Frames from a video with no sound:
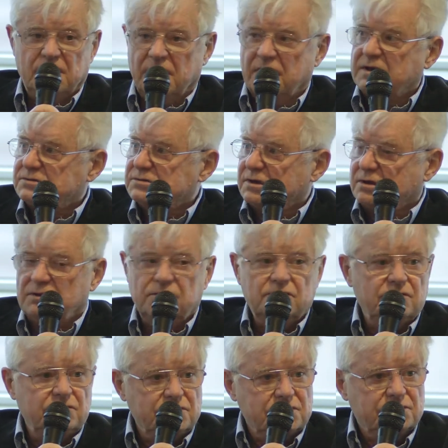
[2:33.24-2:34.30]

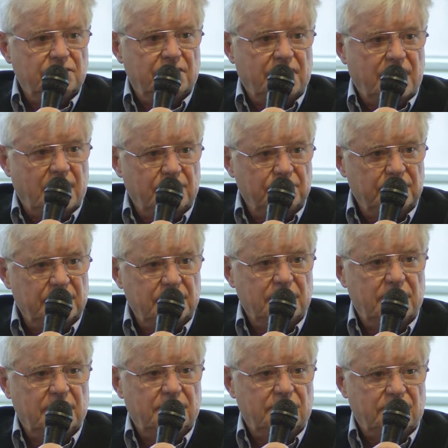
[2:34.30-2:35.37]
excludes what happened
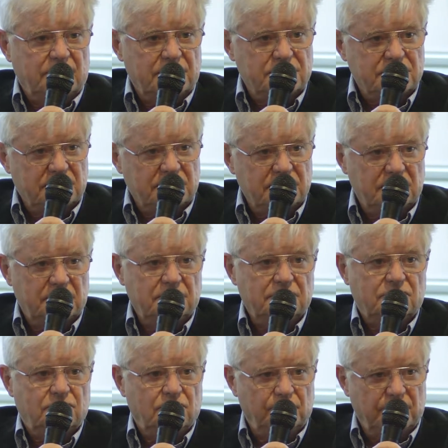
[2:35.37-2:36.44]
in Russia, in
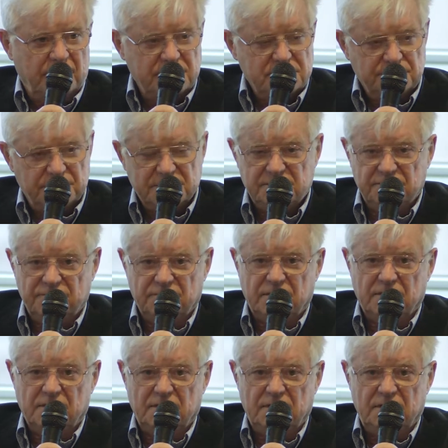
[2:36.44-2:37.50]
Kuban
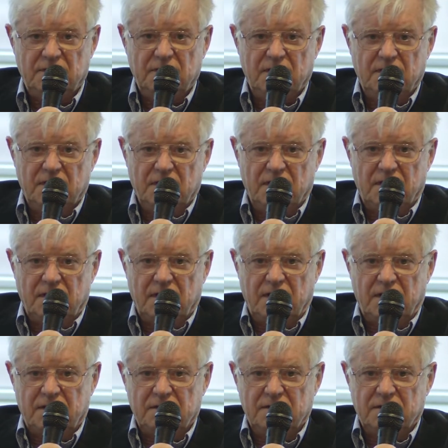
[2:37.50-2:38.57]
specifically,
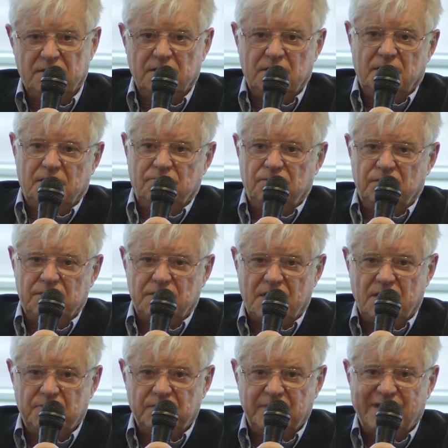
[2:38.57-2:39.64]
and what
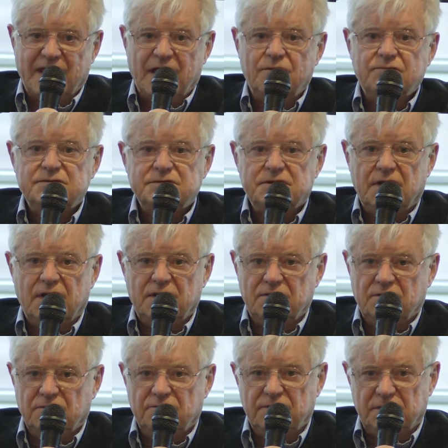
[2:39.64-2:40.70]
happened outside
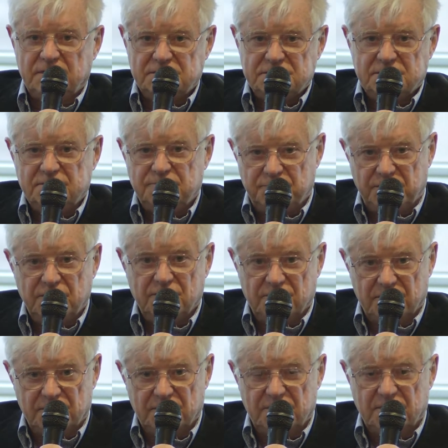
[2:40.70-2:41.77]
of this
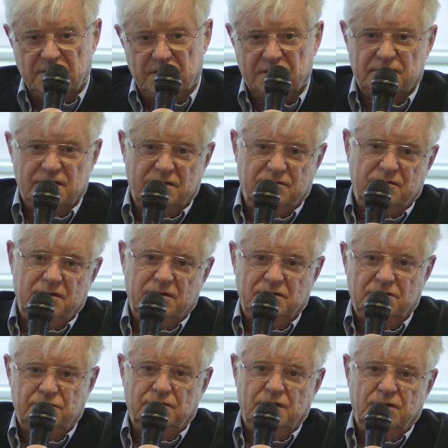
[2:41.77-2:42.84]
period, like the
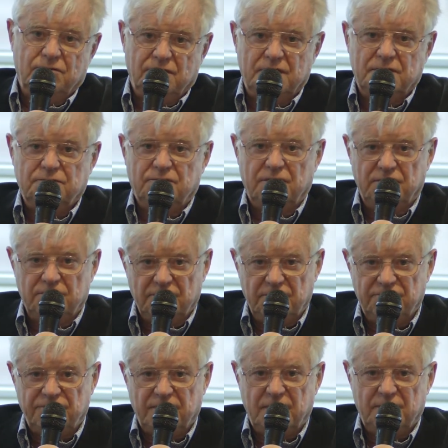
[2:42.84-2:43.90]

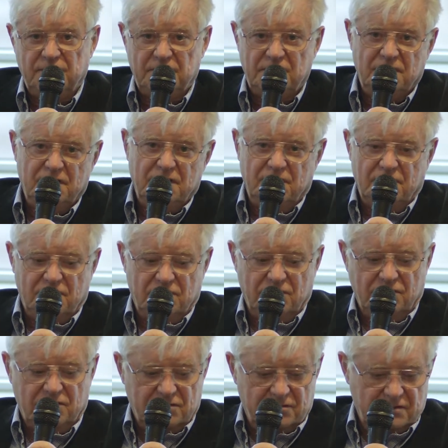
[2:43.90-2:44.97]
21-23 famine,
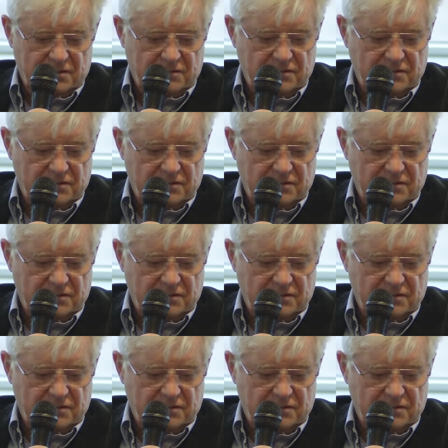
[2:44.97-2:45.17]
or